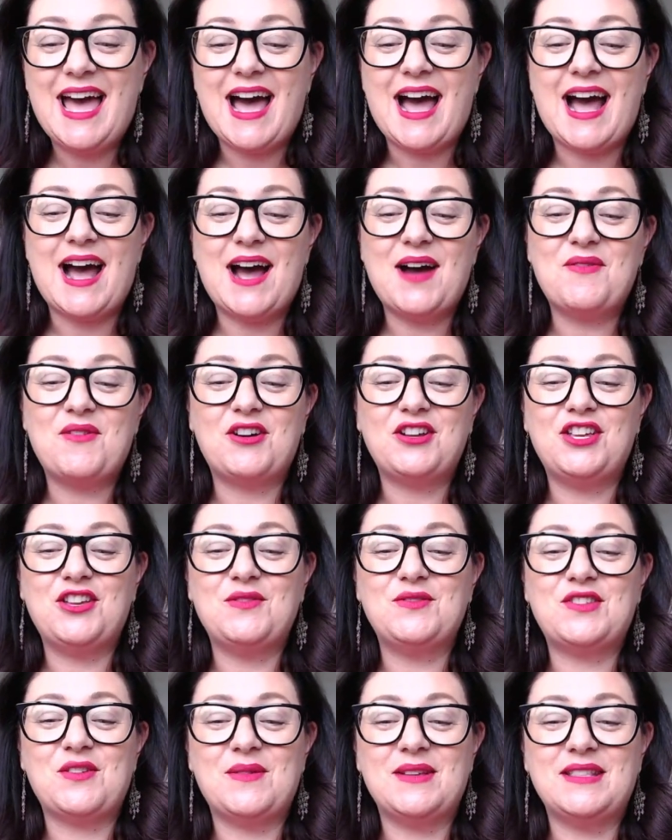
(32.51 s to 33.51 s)
How are
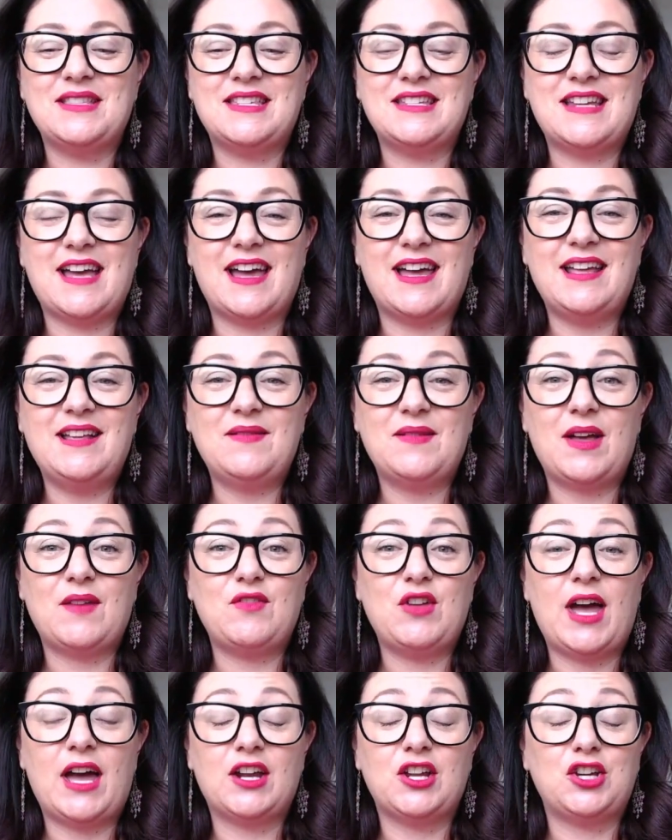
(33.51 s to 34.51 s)
you doing today? Have
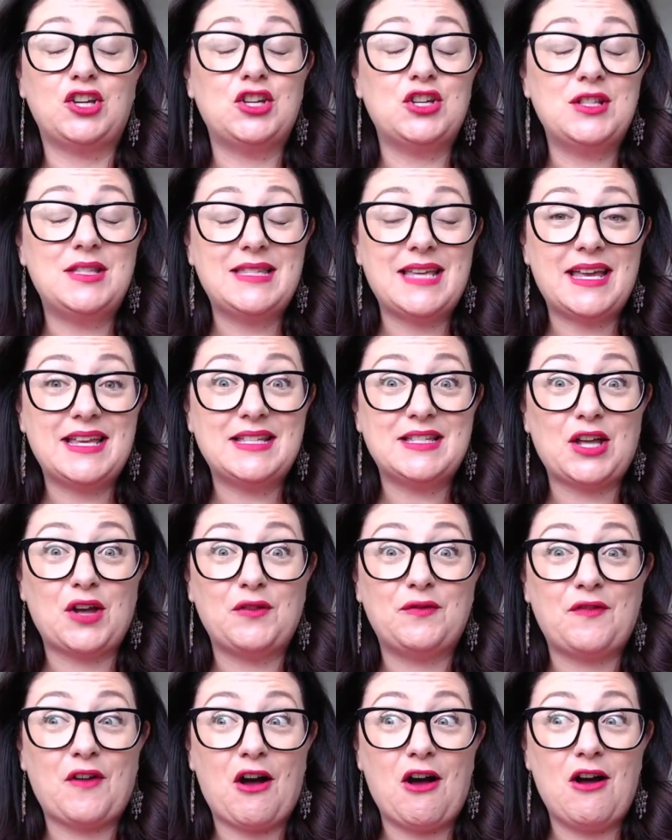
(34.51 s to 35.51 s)
you had a good day so
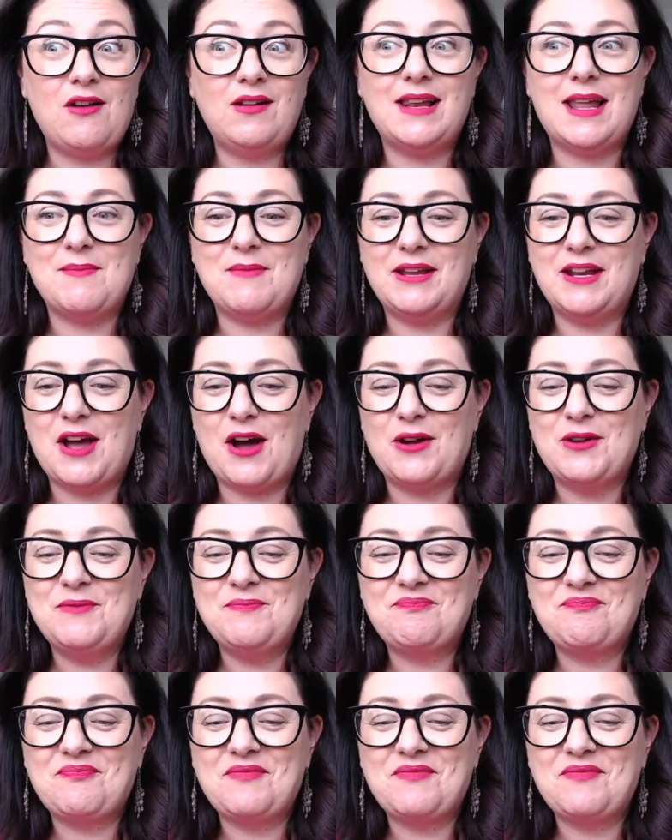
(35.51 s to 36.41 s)
far? Let me know.